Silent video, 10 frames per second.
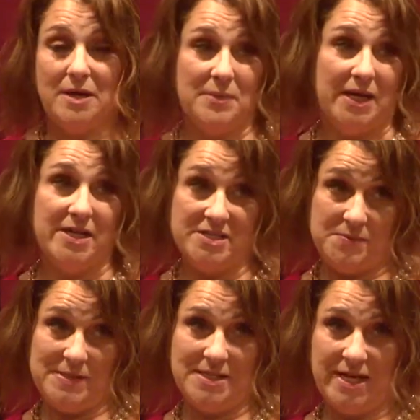and my
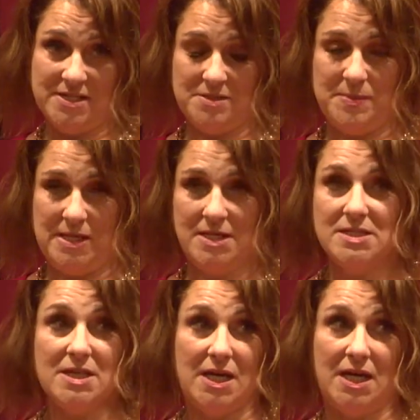husband texts me, and
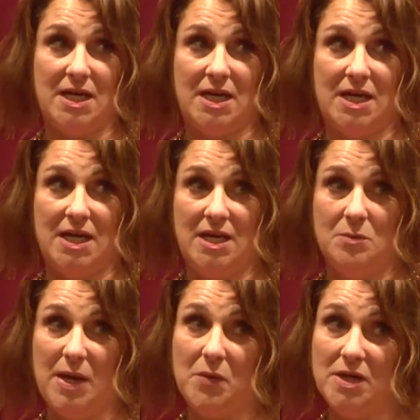he's like, "You
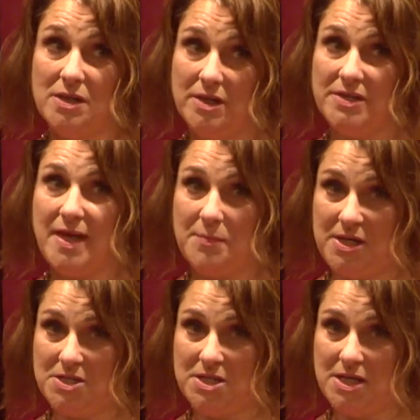might want to look at that
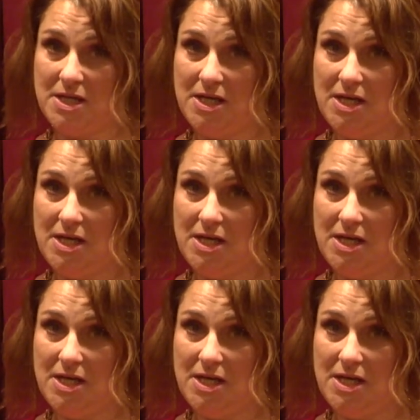picture."